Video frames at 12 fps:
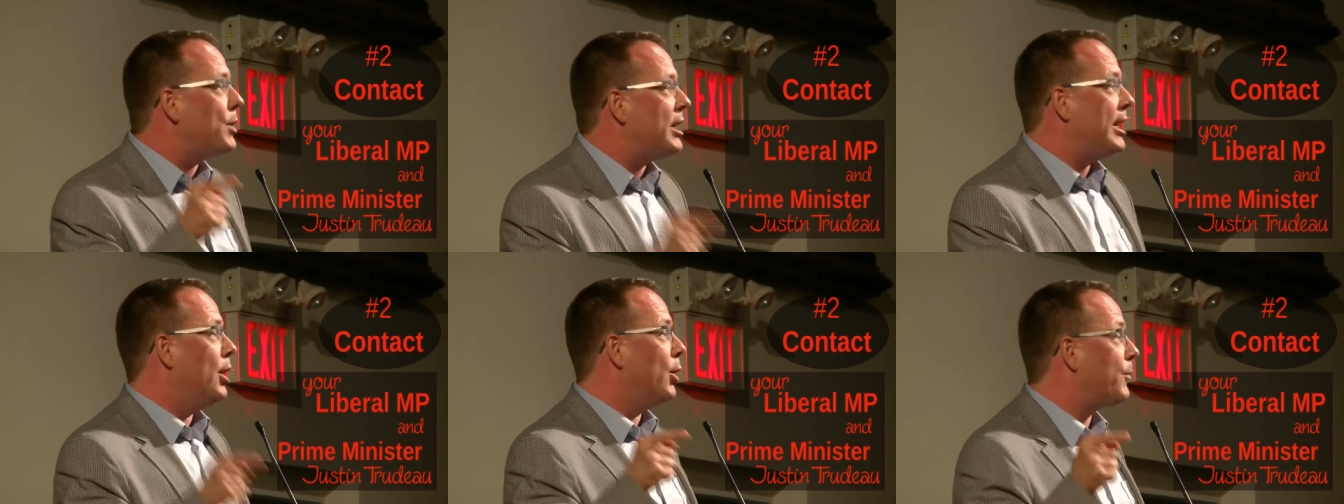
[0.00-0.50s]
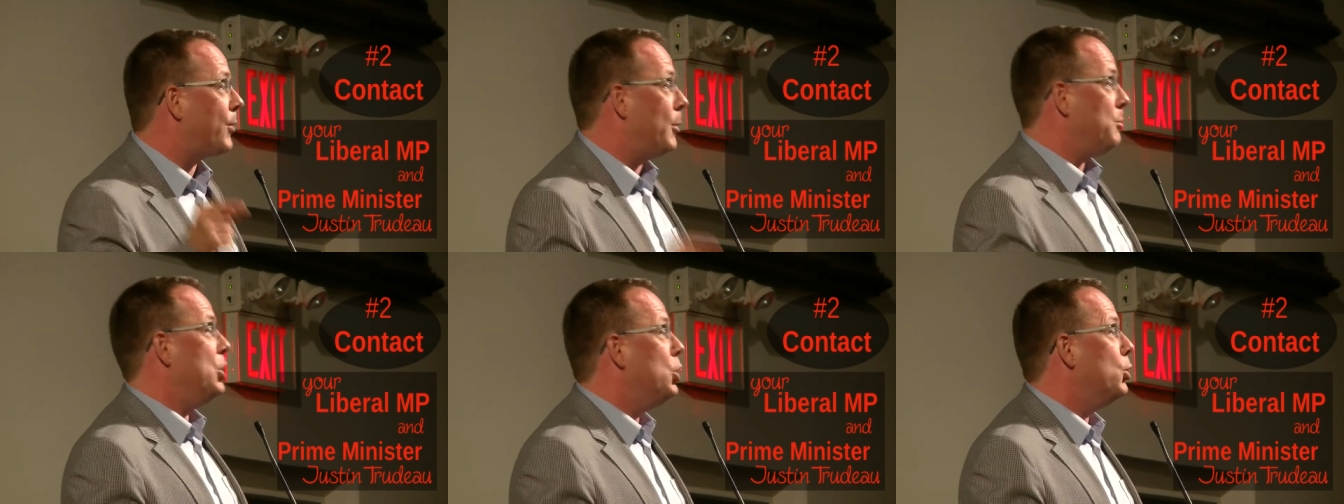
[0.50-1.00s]
don't hear
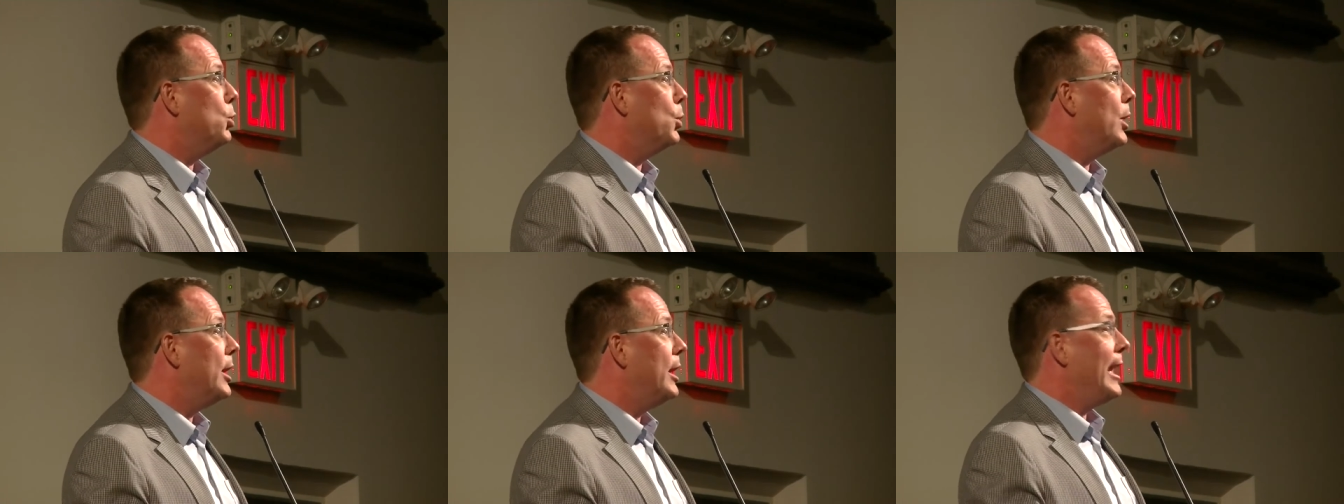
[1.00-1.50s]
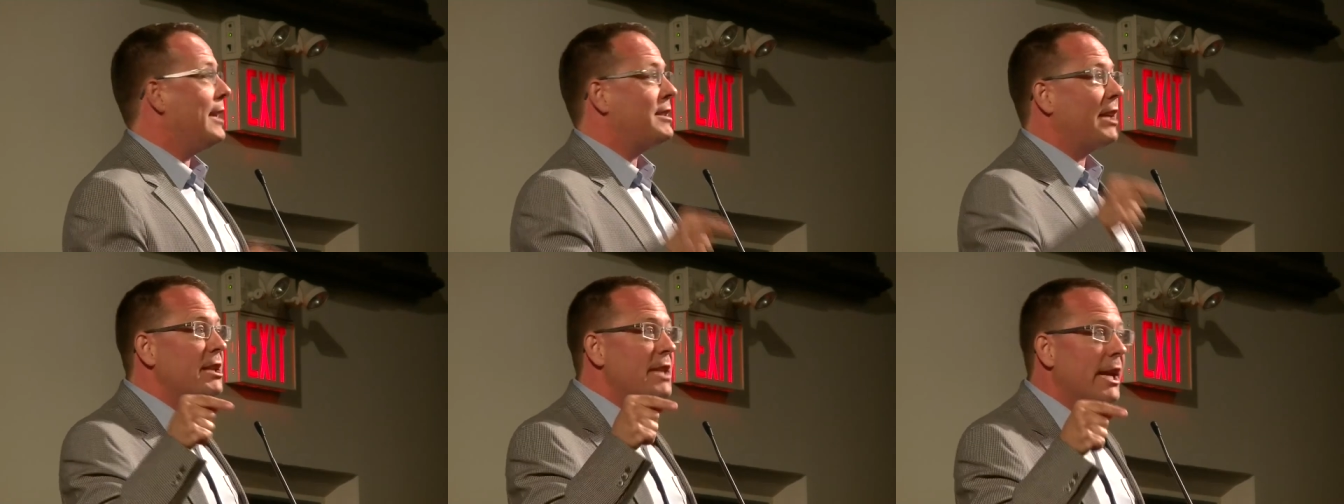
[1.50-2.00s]
from you.
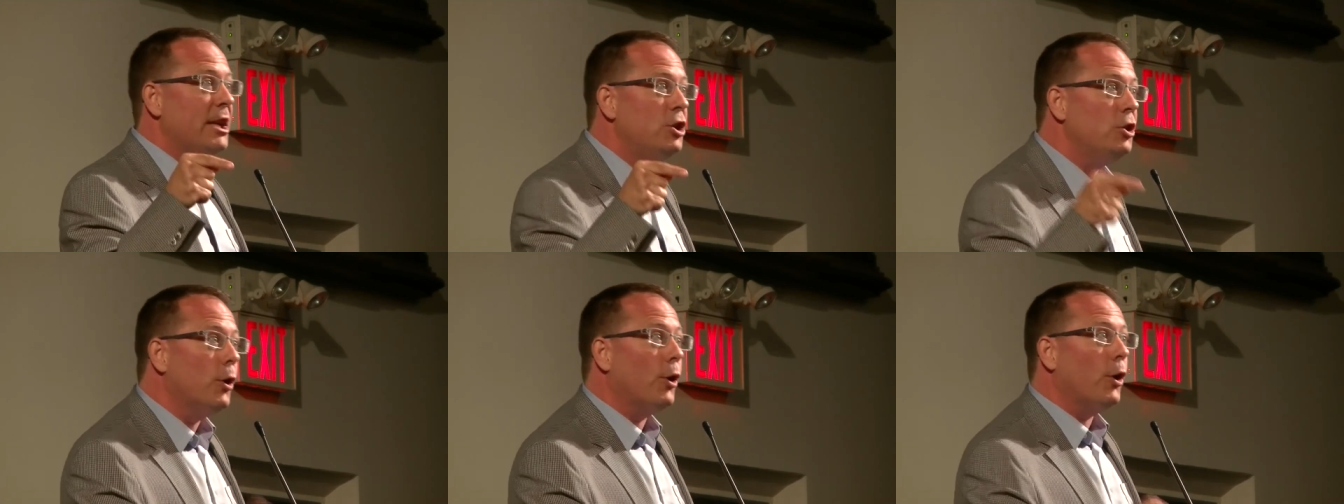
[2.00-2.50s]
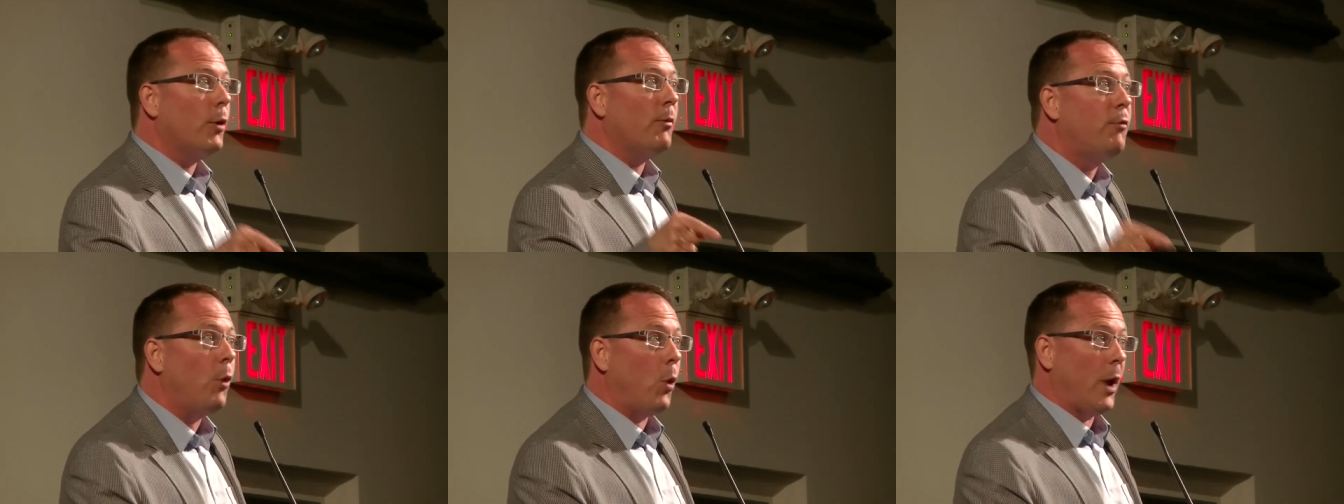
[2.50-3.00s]
It's going to take
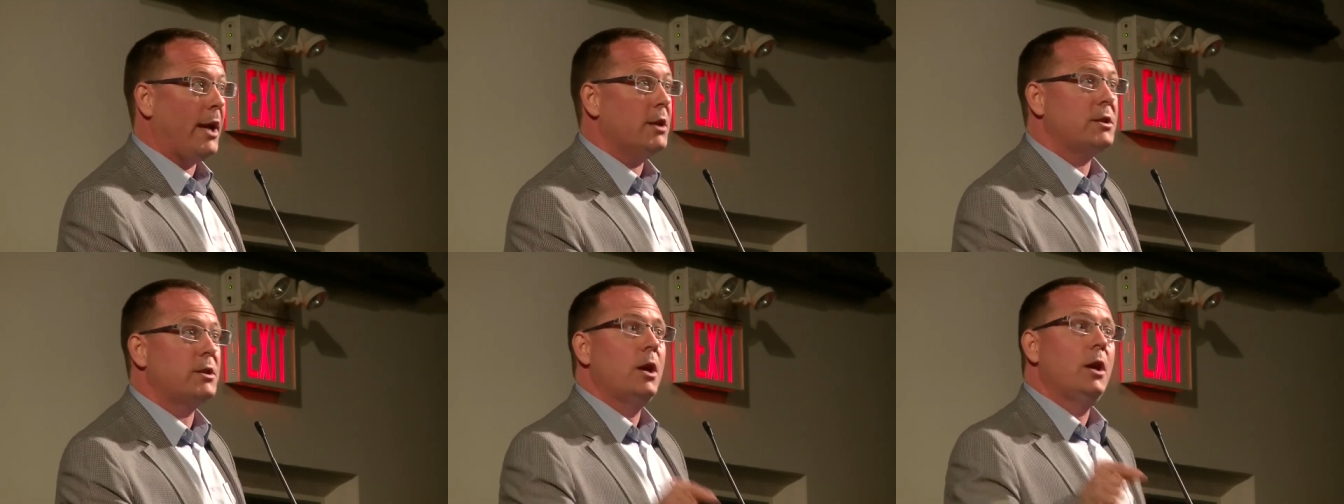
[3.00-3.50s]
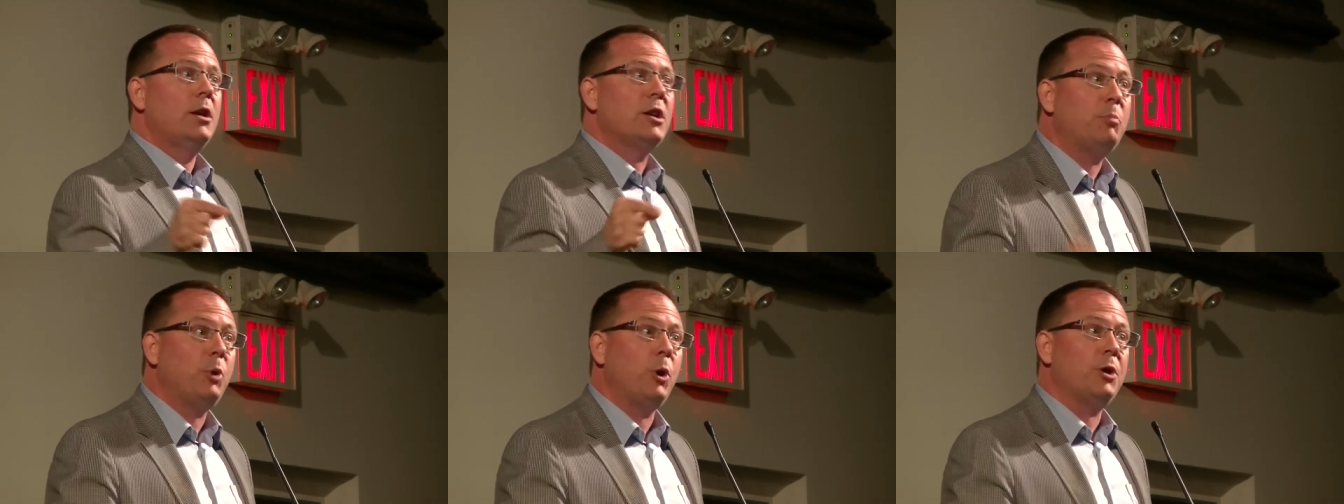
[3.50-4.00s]
your voice
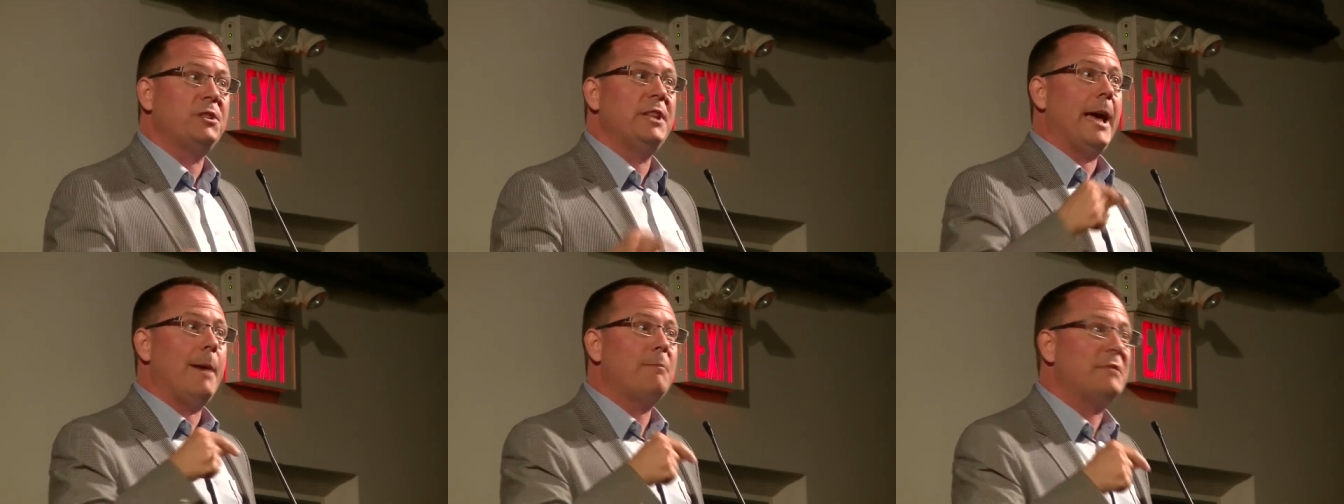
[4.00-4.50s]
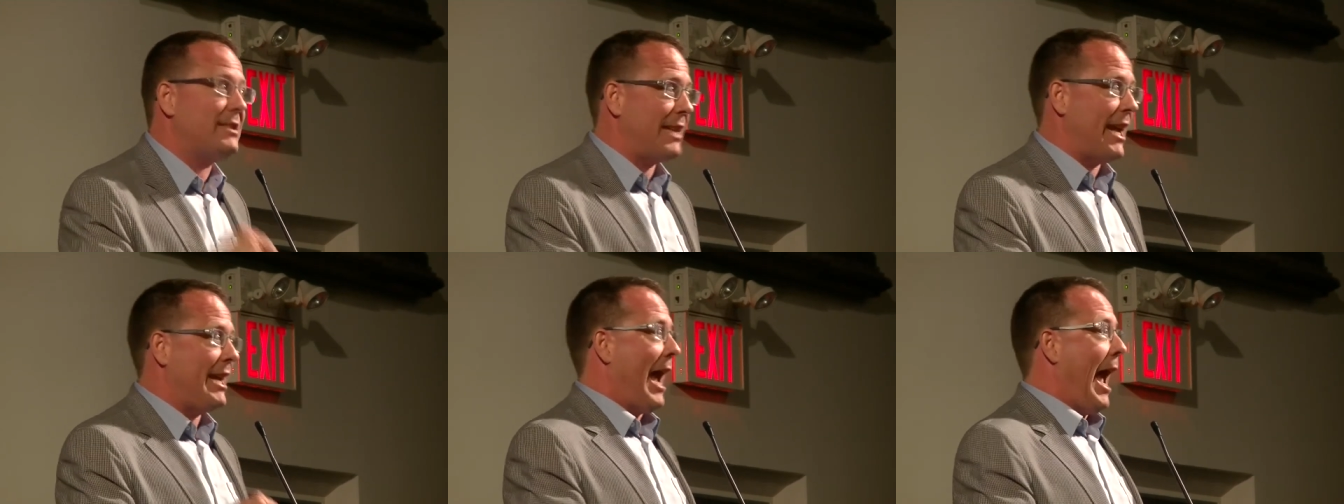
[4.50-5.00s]
to push them to
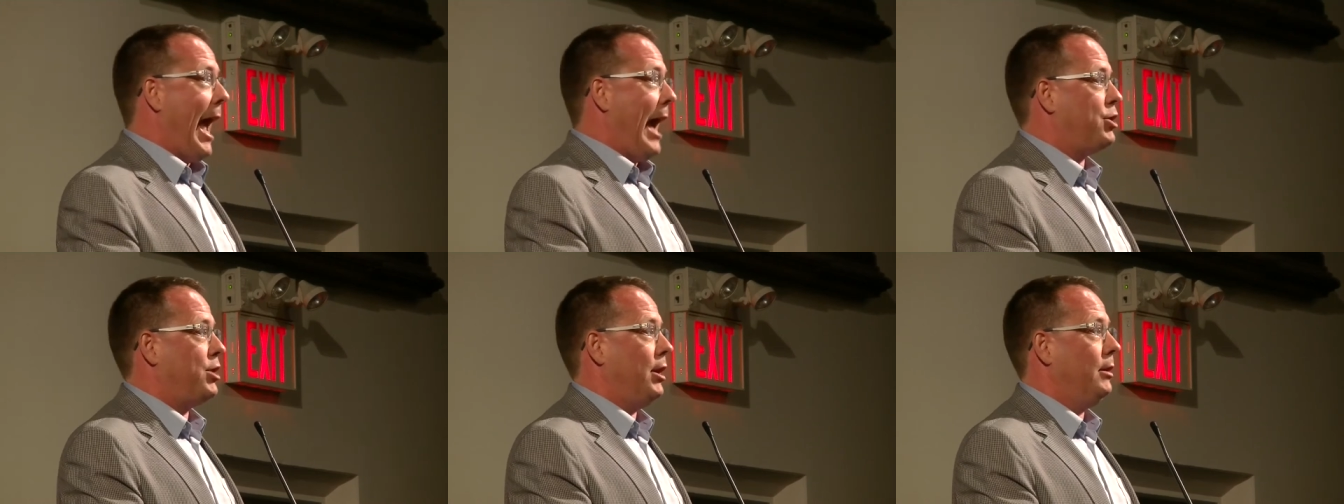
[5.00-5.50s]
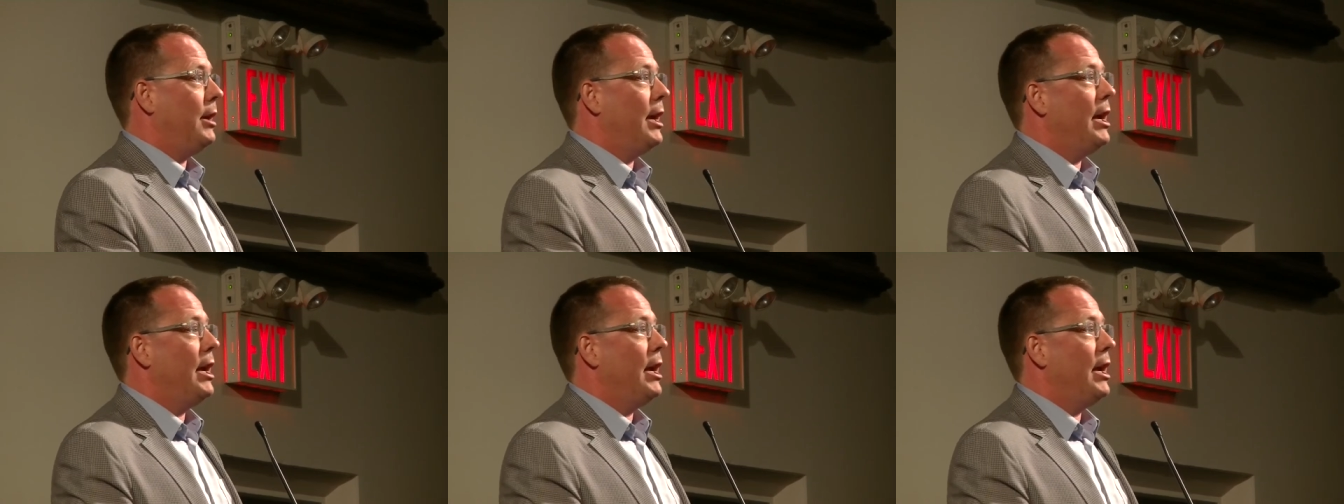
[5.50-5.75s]
take action.